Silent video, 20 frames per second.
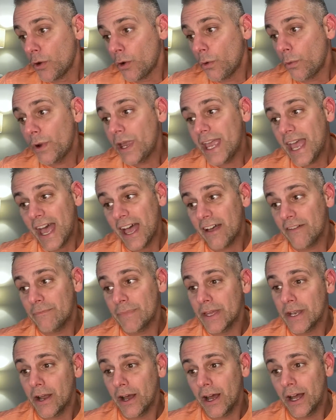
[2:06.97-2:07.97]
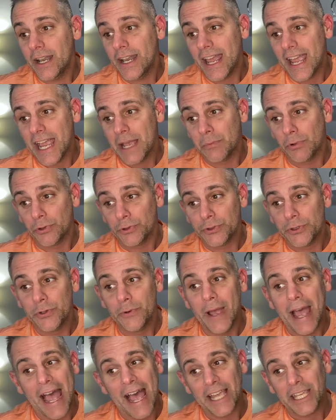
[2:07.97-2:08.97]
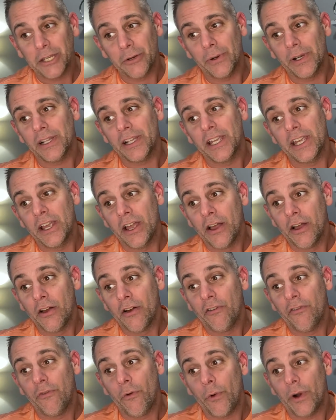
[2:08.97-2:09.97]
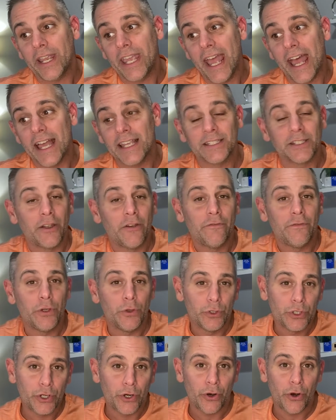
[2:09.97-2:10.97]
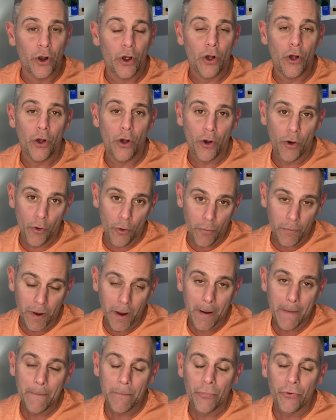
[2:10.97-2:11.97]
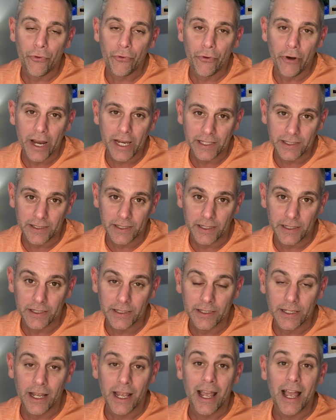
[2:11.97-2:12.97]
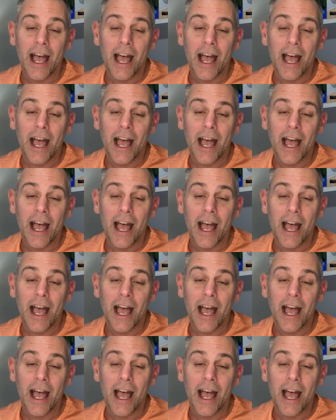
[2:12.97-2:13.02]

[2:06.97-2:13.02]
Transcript: we have been unable to accurately forecast future home prices.